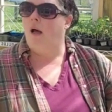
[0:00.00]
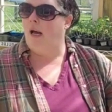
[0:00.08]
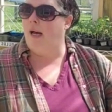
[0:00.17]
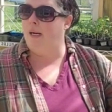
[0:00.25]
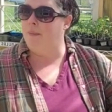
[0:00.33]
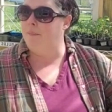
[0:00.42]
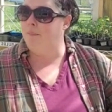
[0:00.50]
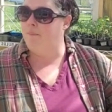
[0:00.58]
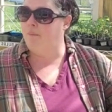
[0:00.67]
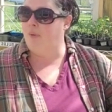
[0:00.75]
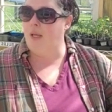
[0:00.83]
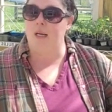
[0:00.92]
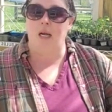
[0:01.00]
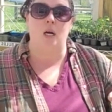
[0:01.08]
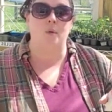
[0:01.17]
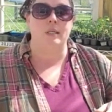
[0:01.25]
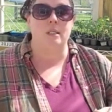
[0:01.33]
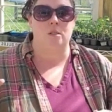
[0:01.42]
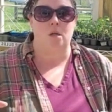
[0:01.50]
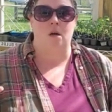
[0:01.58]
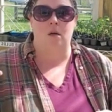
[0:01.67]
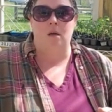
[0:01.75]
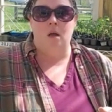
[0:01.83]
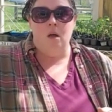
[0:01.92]
And I always
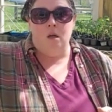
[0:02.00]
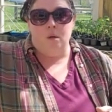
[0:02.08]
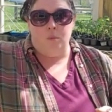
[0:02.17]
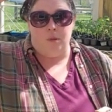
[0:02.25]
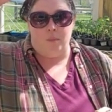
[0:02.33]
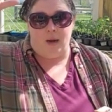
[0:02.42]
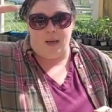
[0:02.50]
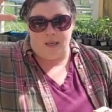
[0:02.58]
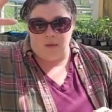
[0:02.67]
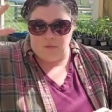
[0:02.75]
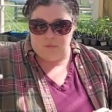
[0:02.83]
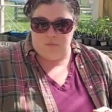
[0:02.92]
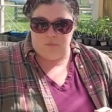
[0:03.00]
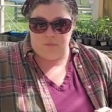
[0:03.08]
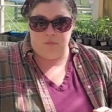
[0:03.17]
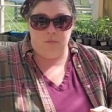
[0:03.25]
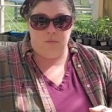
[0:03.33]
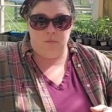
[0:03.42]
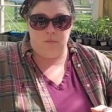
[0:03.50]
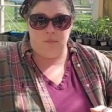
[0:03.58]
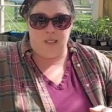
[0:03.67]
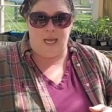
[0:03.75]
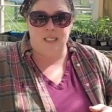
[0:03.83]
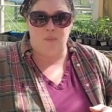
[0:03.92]
start with my
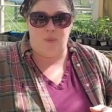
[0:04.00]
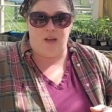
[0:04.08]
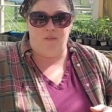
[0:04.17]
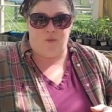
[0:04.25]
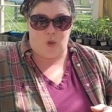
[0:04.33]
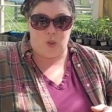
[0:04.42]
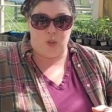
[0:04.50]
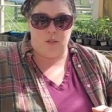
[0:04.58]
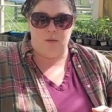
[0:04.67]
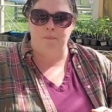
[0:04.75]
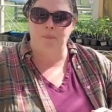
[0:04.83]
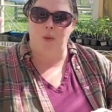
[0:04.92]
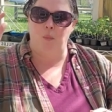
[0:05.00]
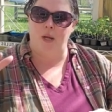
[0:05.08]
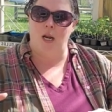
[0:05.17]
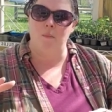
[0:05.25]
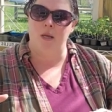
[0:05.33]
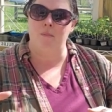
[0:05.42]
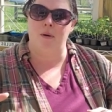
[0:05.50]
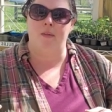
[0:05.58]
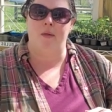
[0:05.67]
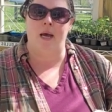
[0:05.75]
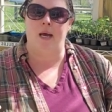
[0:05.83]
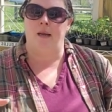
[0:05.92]
last bed first. And what I mean by
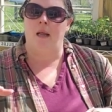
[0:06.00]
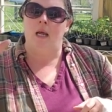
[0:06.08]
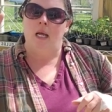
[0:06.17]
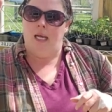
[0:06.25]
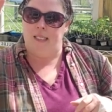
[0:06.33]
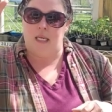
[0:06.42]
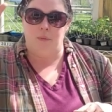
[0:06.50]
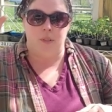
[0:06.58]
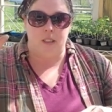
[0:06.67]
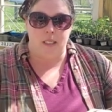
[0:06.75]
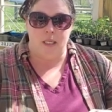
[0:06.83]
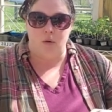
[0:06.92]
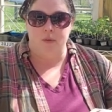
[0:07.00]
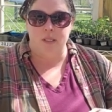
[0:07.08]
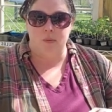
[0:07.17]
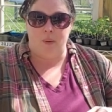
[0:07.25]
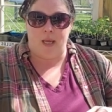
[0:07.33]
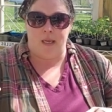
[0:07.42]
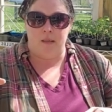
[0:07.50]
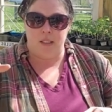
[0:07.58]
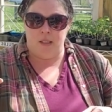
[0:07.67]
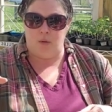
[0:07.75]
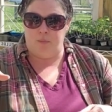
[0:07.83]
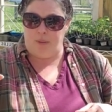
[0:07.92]
that is I will till this bed,
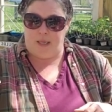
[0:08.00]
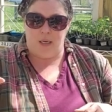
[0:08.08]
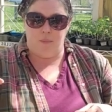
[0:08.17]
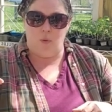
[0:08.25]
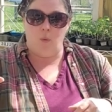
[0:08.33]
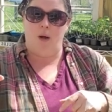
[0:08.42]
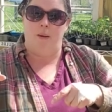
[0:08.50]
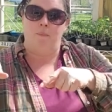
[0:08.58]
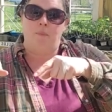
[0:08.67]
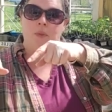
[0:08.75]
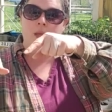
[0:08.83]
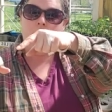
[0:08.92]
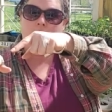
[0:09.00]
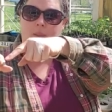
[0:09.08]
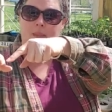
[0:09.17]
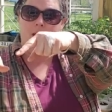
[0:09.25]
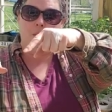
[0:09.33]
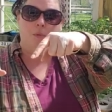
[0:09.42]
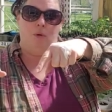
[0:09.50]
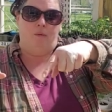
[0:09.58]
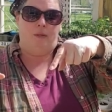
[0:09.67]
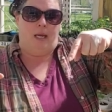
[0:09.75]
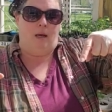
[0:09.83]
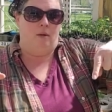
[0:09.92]
till bed number one, and then I'll move
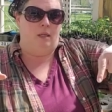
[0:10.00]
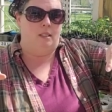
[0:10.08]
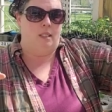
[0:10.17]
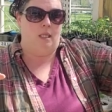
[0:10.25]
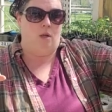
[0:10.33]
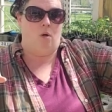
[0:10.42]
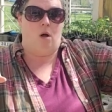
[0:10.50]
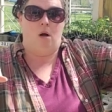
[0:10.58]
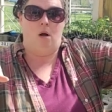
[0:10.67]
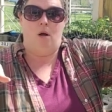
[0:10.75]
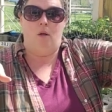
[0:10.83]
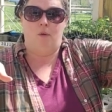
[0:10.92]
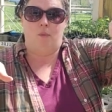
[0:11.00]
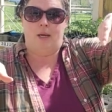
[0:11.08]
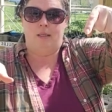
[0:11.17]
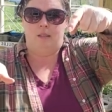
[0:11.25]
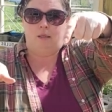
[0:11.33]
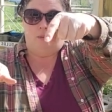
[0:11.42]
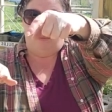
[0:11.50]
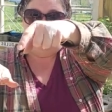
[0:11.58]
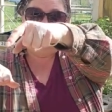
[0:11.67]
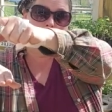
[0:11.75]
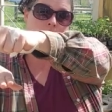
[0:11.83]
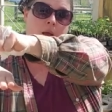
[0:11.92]
down and till all the rest of them.
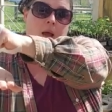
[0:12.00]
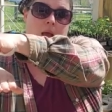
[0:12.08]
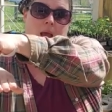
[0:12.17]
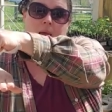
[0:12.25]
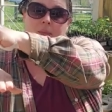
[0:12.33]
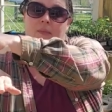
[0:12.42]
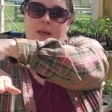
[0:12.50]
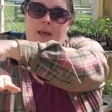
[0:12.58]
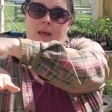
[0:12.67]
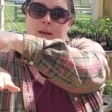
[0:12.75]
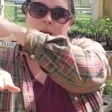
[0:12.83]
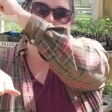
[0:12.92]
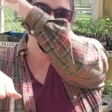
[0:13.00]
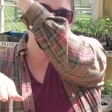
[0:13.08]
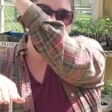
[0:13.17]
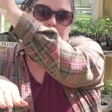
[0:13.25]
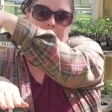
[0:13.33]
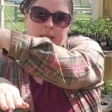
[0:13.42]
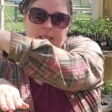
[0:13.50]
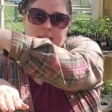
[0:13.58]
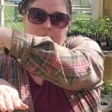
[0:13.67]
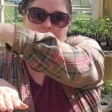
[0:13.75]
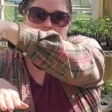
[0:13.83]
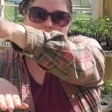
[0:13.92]
And then I start
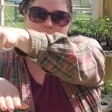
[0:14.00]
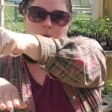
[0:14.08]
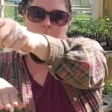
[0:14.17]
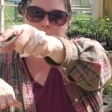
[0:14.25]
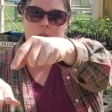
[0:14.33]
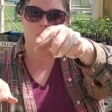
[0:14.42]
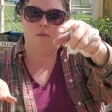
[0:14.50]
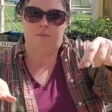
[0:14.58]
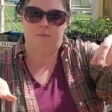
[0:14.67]
planting backwards.